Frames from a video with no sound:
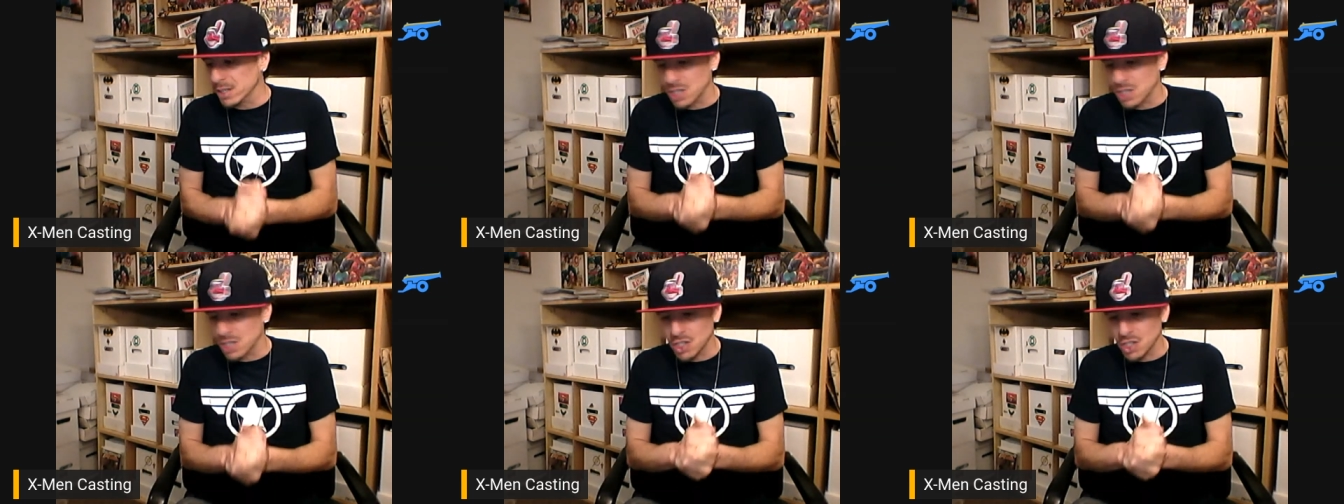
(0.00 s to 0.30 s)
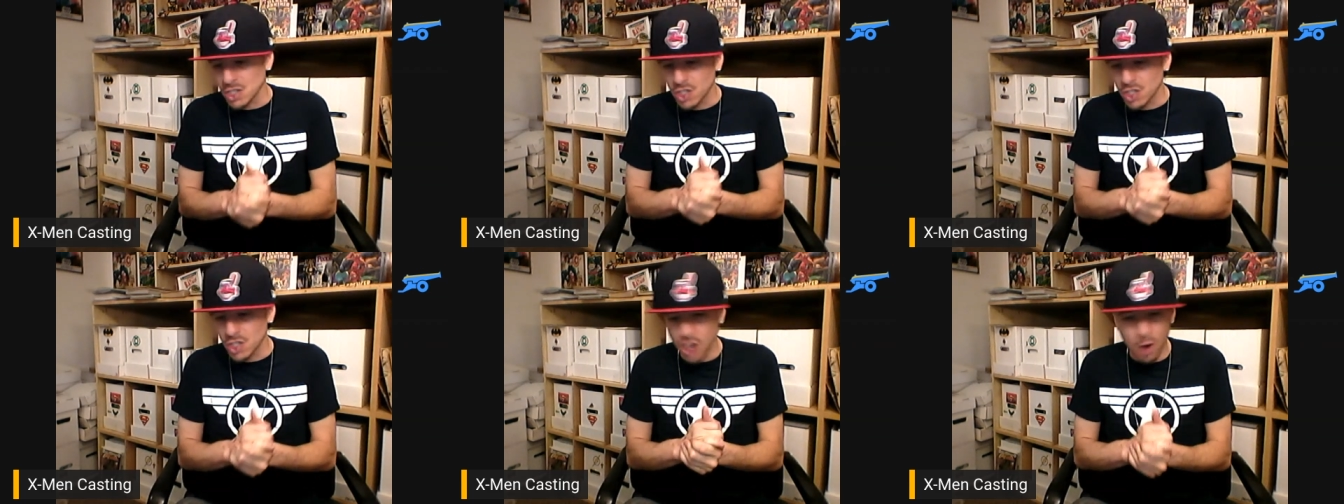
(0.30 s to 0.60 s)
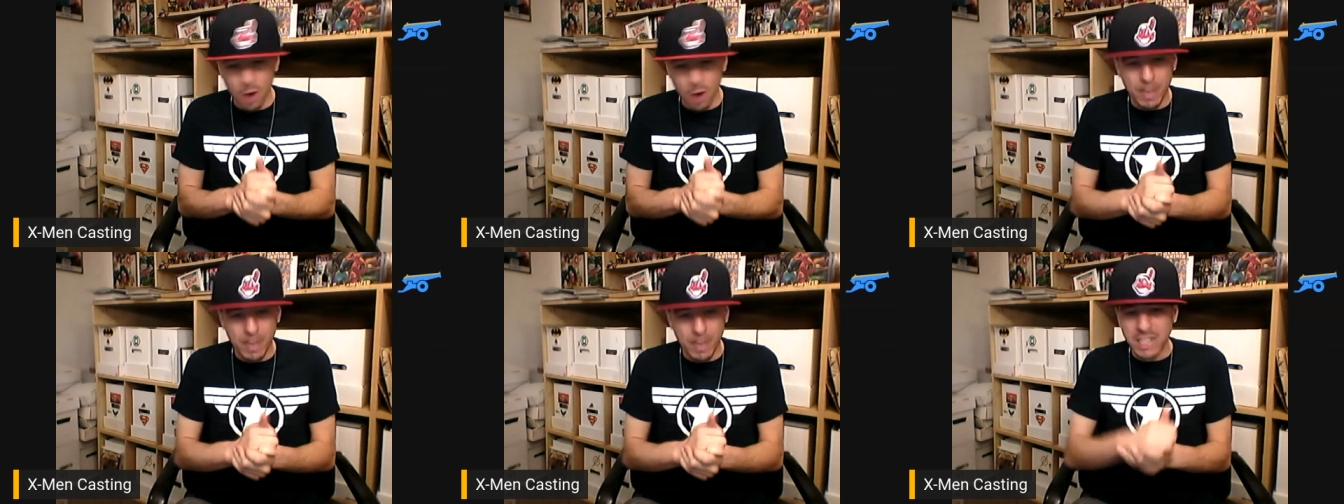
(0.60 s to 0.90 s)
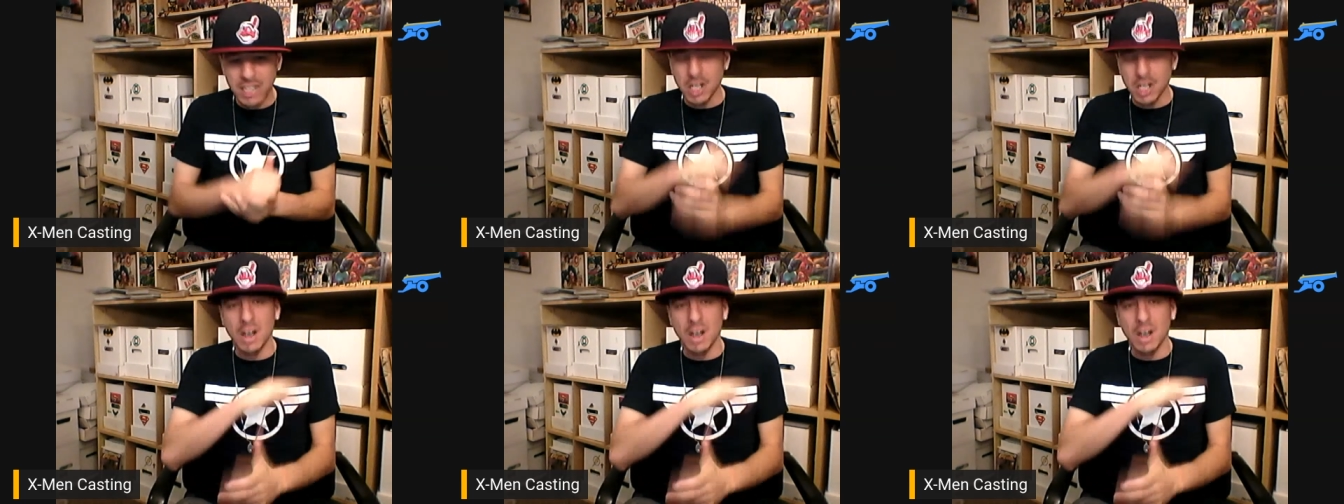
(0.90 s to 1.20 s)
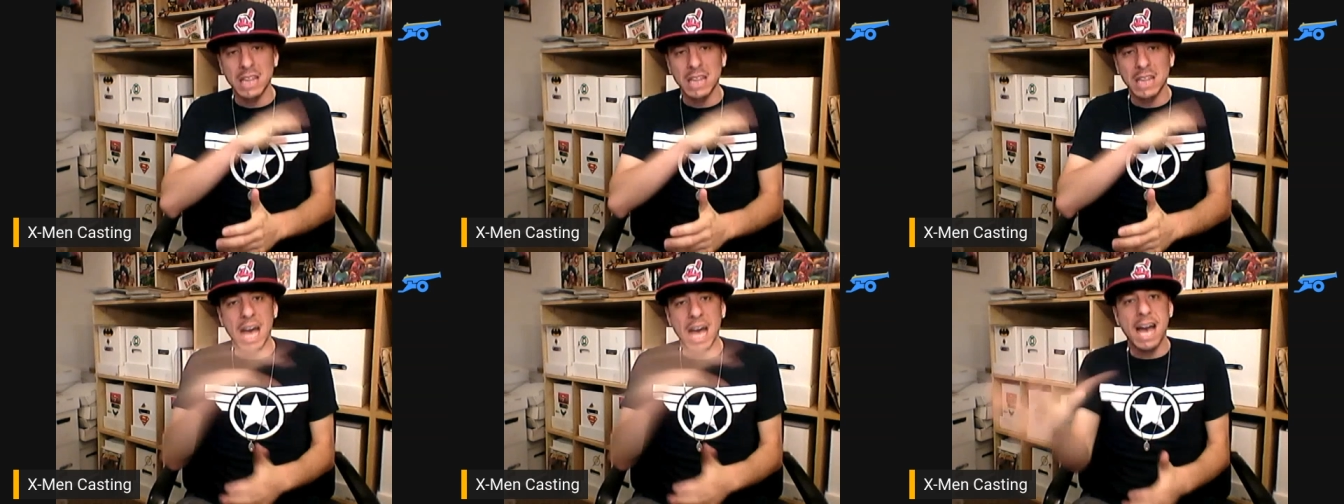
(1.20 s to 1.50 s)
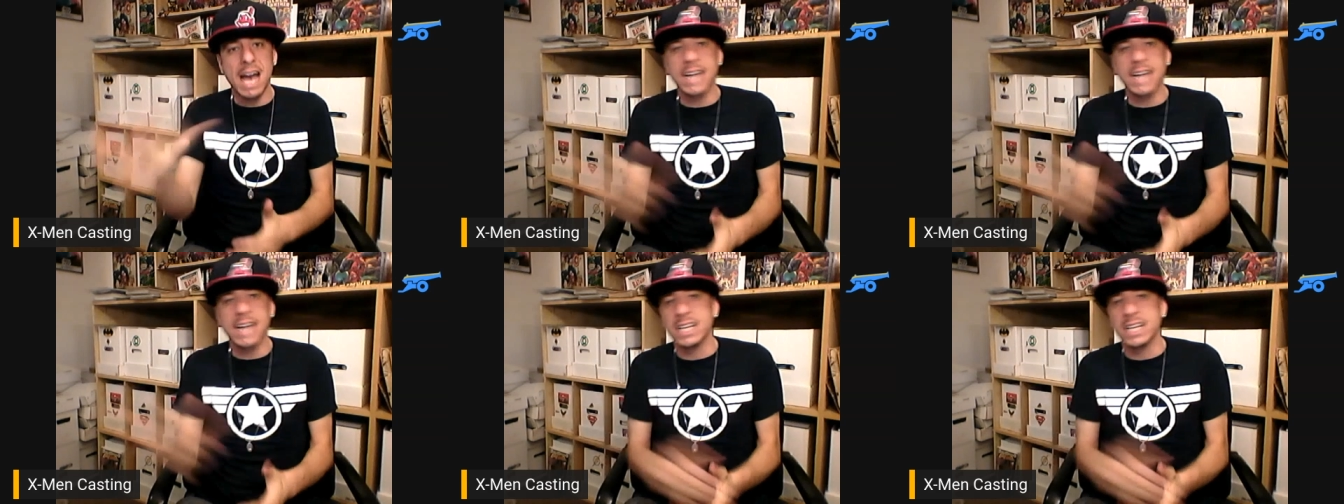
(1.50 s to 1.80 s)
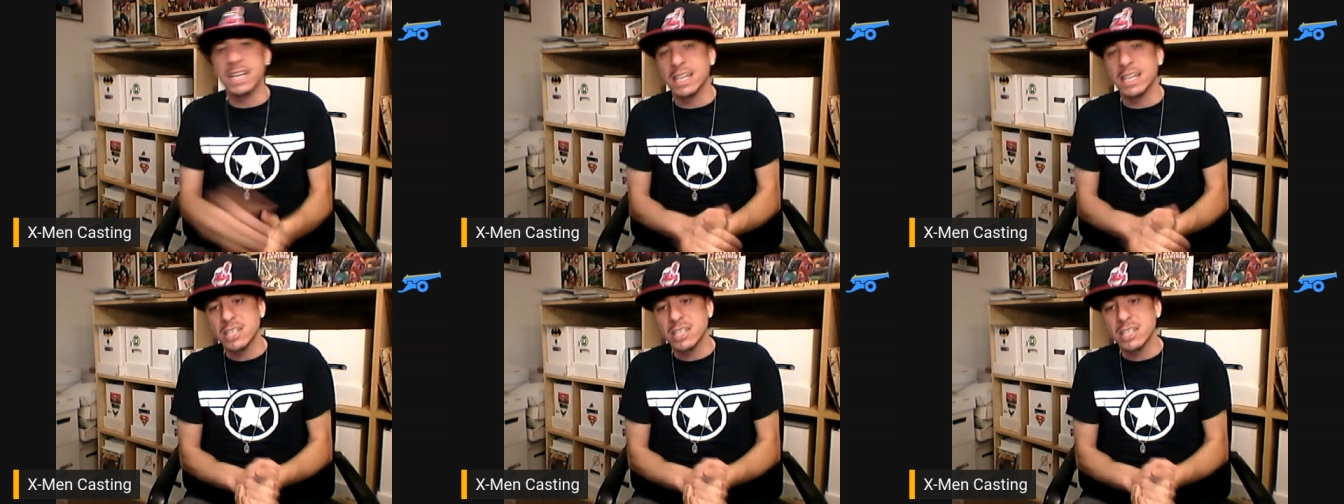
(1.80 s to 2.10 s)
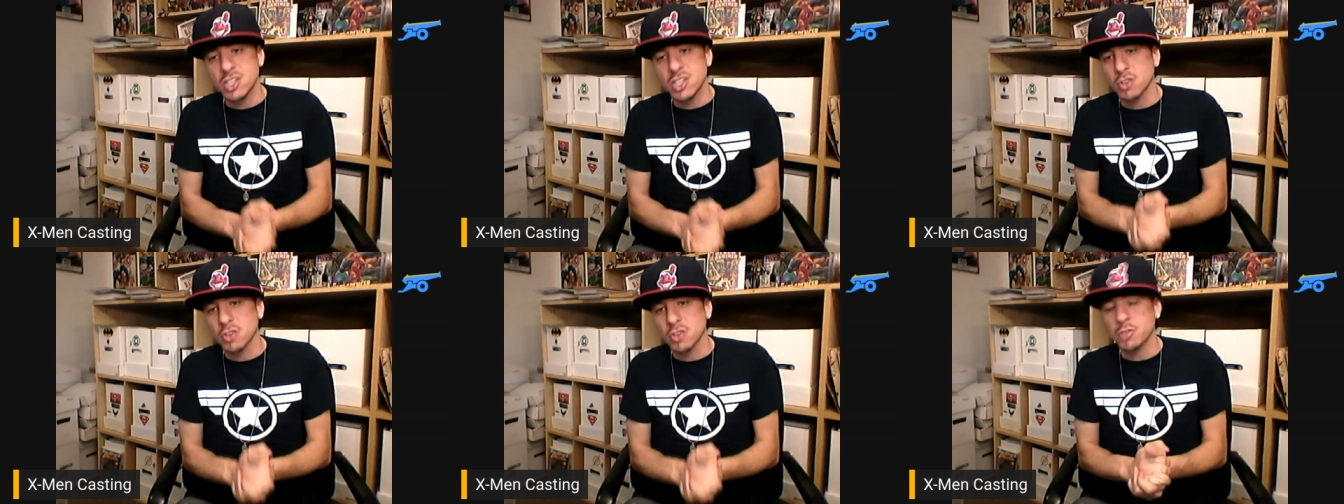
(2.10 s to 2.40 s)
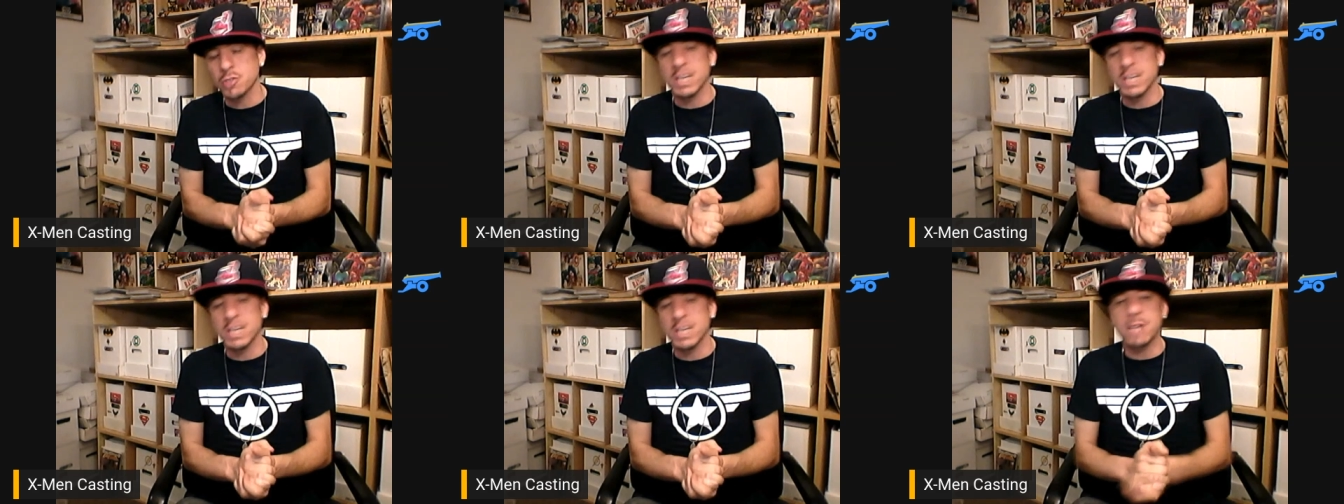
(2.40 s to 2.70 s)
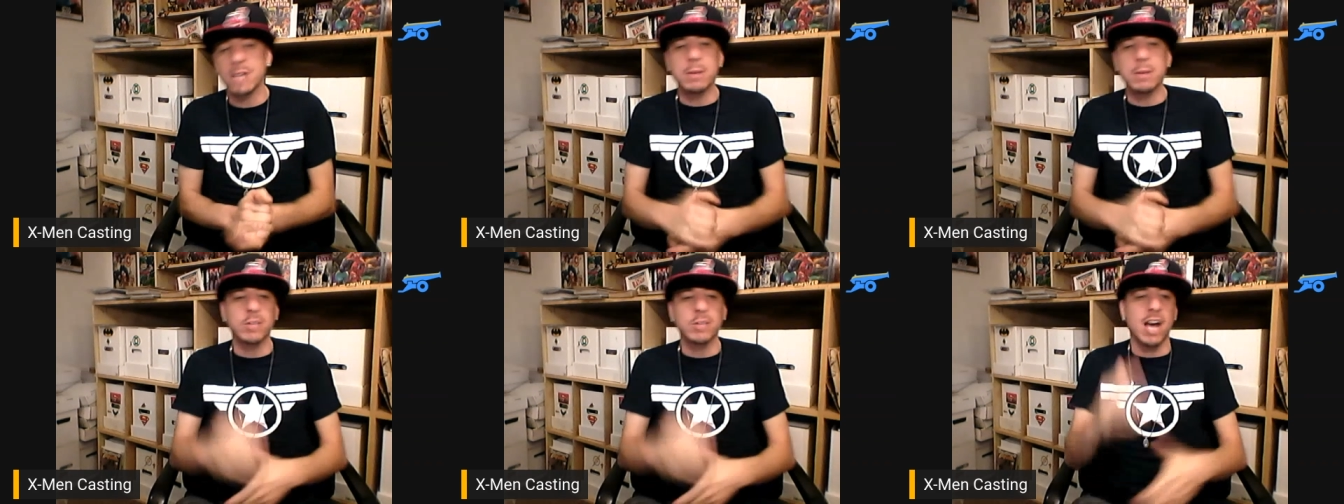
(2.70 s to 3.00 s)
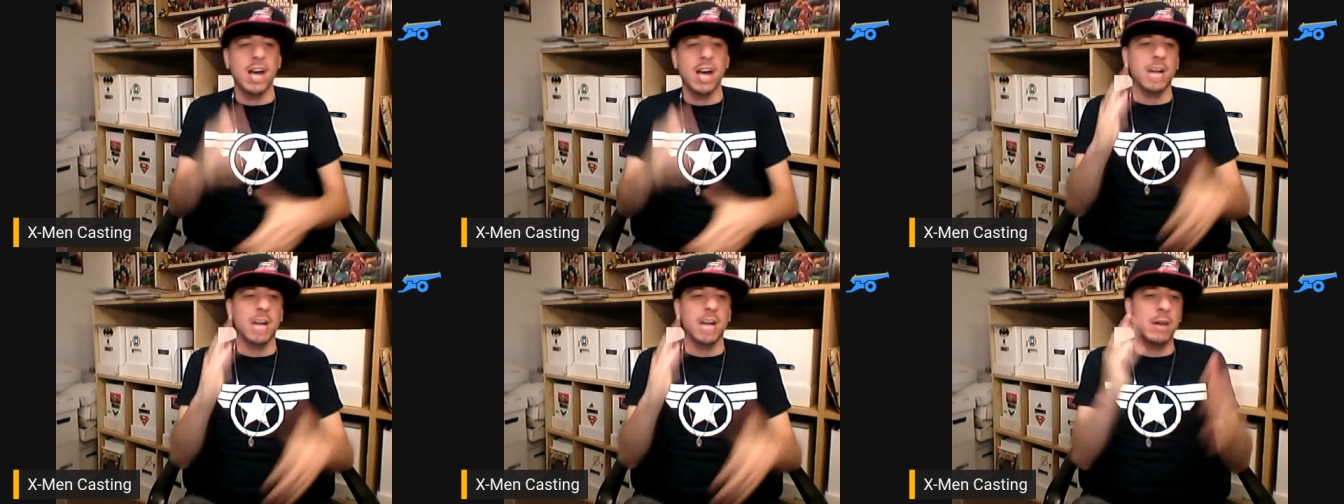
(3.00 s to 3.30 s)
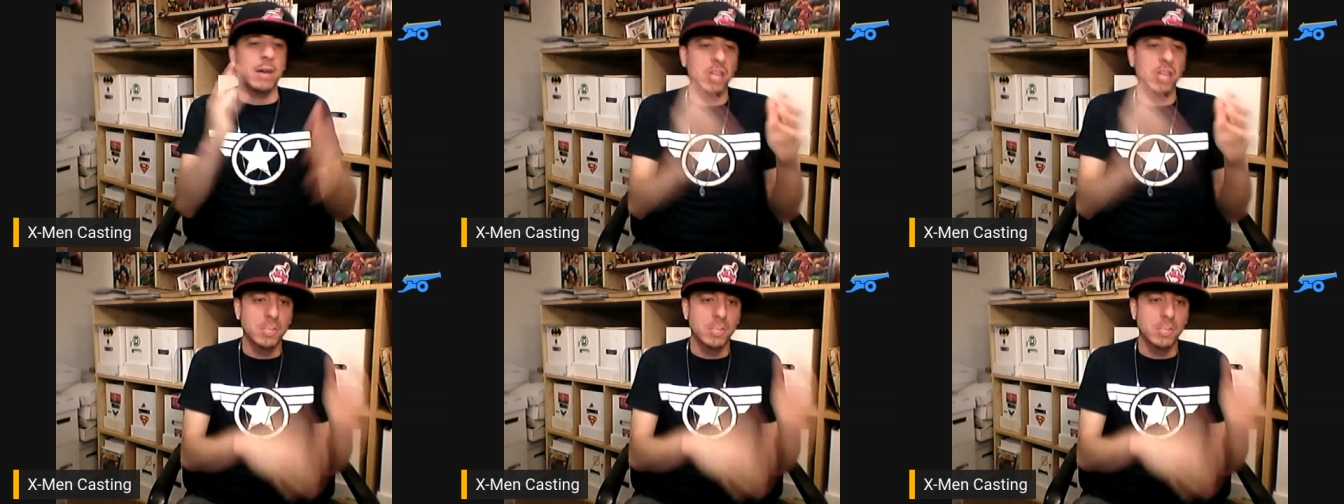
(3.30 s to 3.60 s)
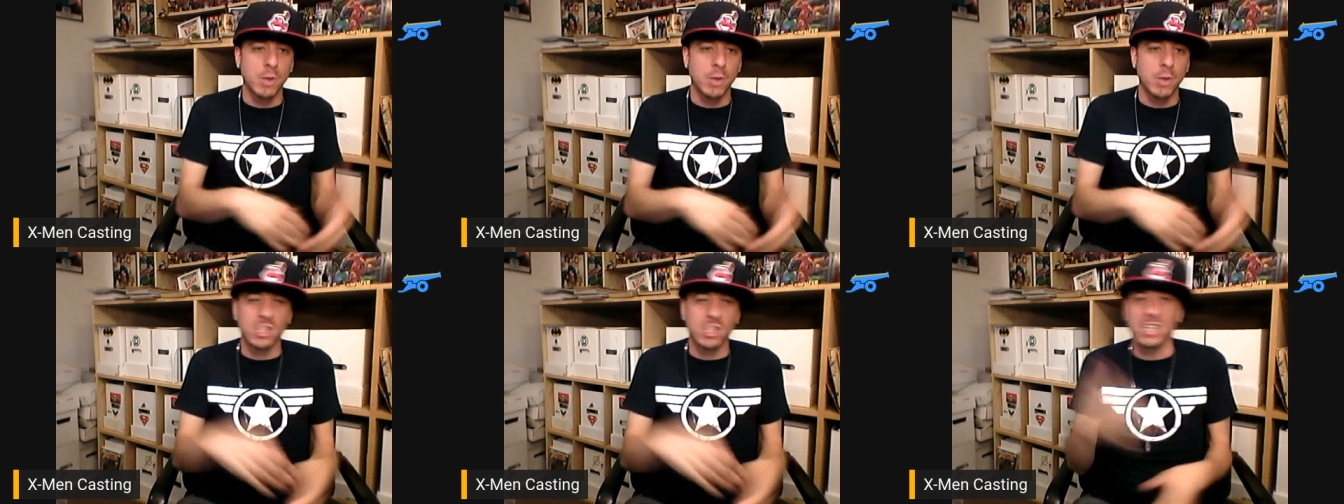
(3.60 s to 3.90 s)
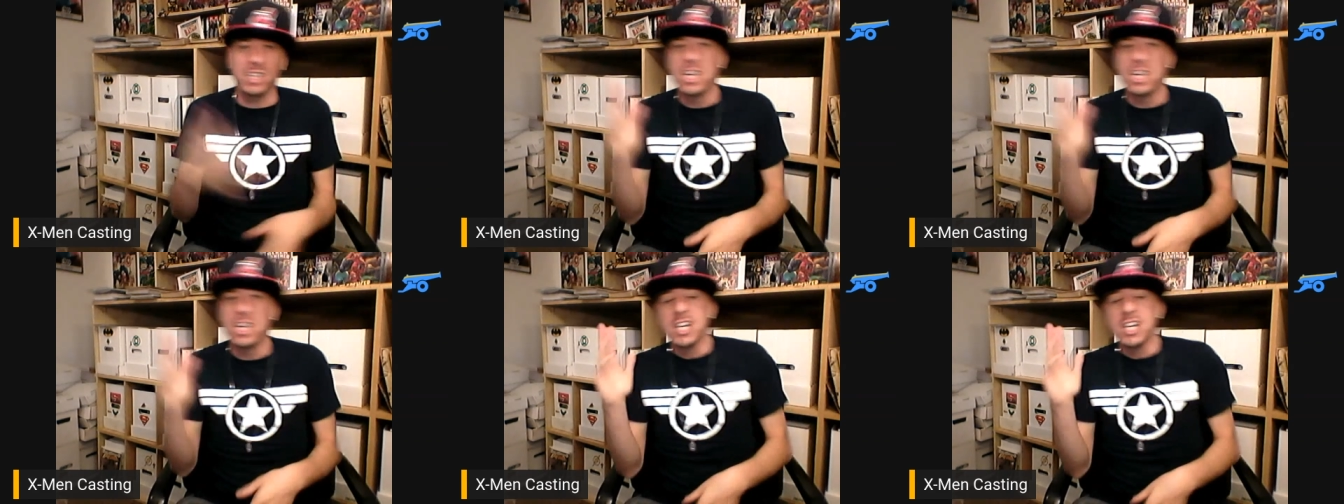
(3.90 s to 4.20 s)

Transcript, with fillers: so much online and in social media, people talking about this person,